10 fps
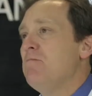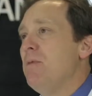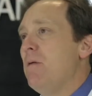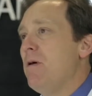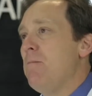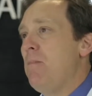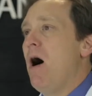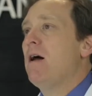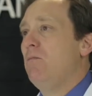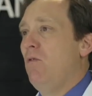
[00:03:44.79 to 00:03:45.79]
But the
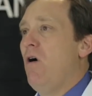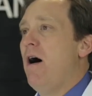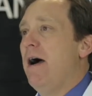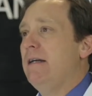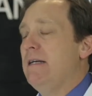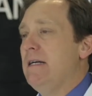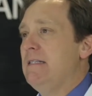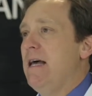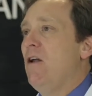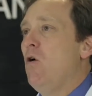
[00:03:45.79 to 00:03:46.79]
bottom line
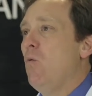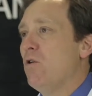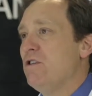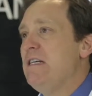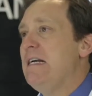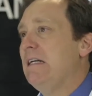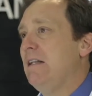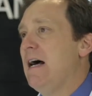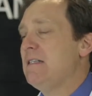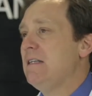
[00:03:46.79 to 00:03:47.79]
is that we're
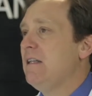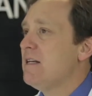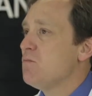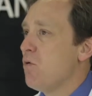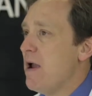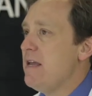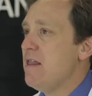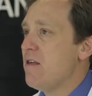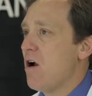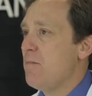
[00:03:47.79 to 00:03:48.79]
seeing less and less
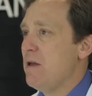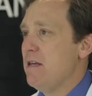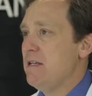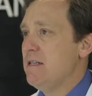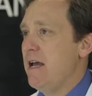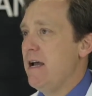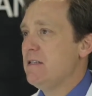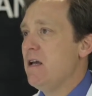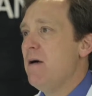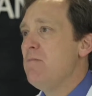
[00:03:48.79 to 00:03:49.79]
brachytherapy these
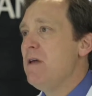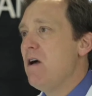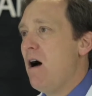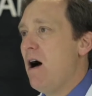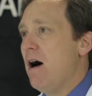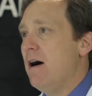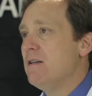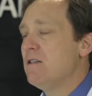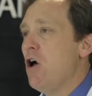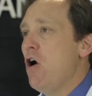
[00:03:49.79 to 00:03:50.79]
days
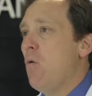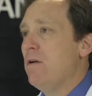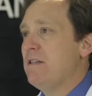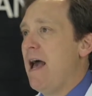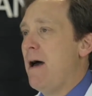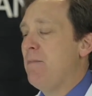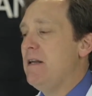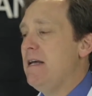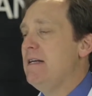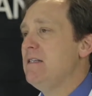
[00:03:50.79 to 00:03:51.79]
because what's
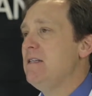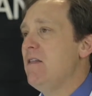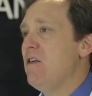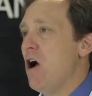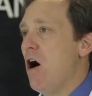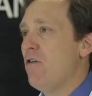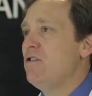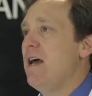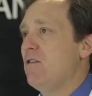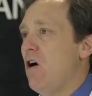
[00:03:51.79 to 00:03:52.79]
happened is that the
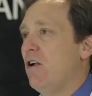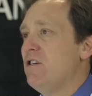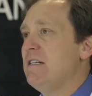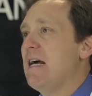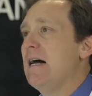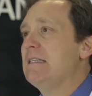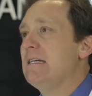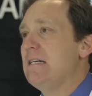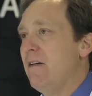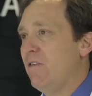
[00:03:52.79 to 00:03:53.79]
other technology has gotten
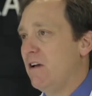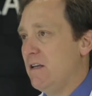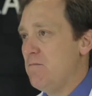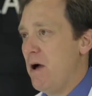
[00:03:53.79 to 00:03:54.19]
significantly